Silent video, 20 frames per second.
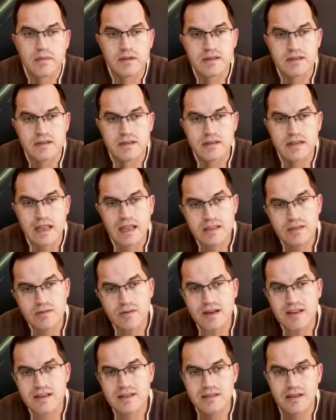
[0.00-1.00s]
that's why
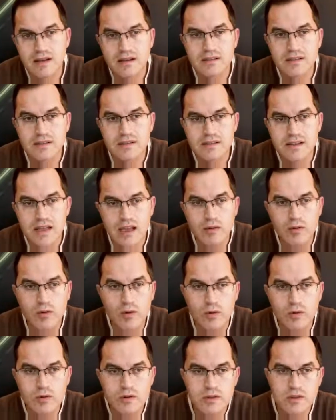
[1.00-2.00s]
standards have
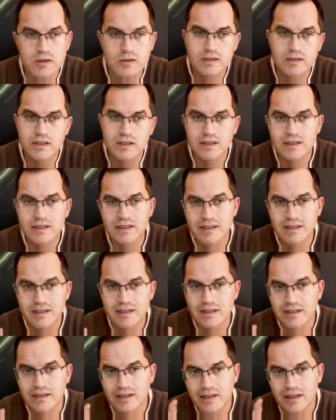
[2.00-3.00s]
also
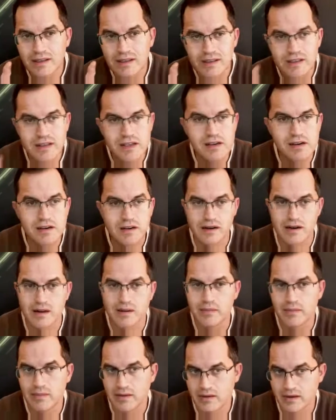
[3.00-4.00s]
the year
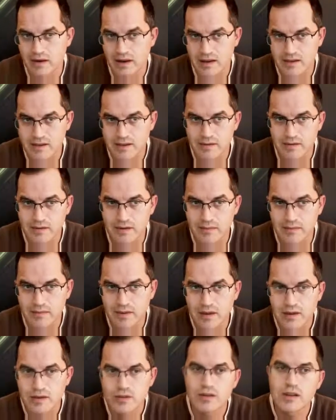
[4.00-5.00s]
number next to them,
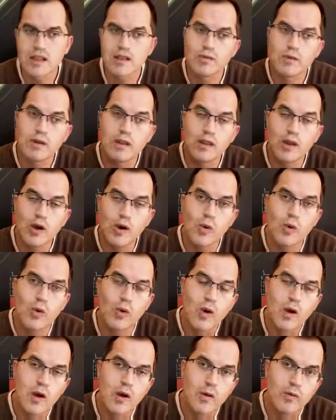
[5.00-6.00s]
so that we know
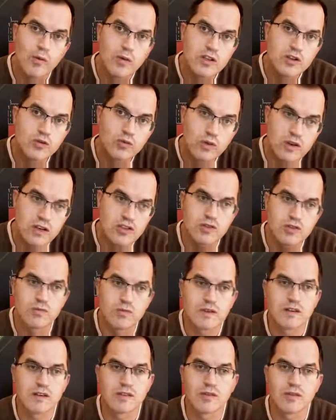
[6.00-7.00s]
which version we
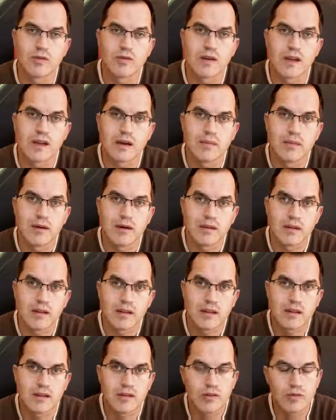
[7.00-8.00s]
are talking about.
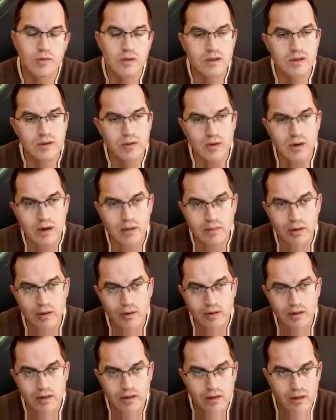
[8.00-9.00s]
Do we talk about
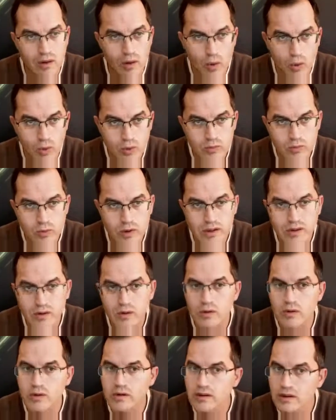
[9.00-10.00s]
the old one
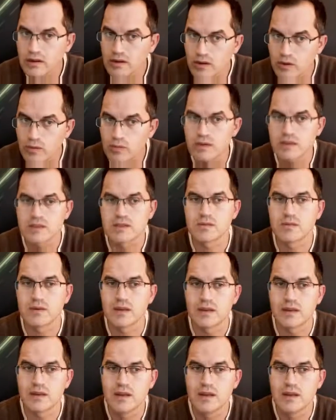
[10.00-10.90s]
or the newest one?